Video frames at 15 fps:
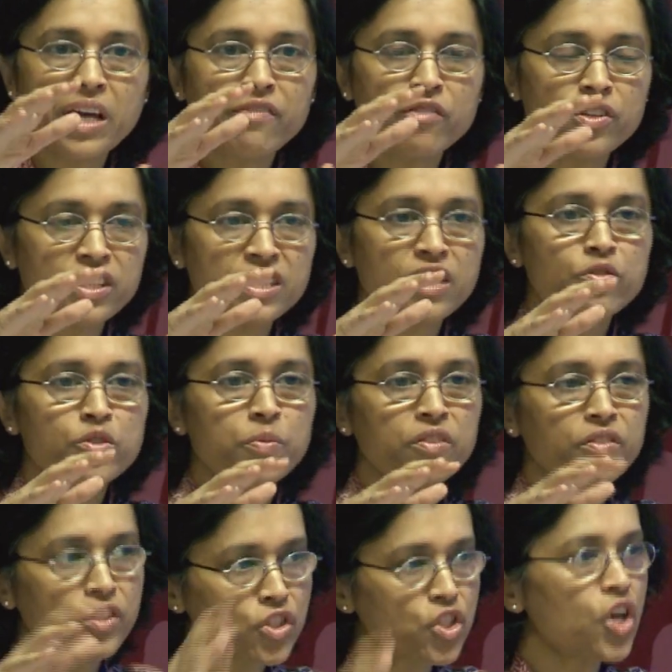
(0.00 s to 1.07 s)
have to distinguish
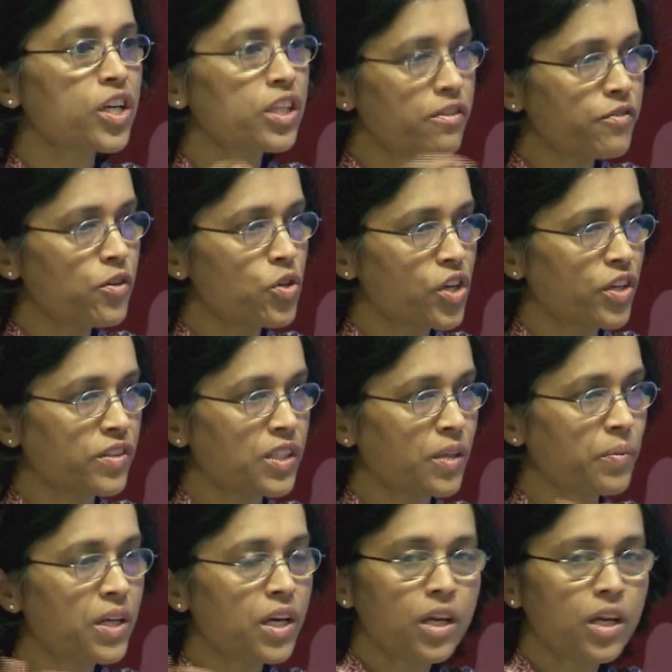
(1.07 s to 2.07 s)
between the stock and the flow concept.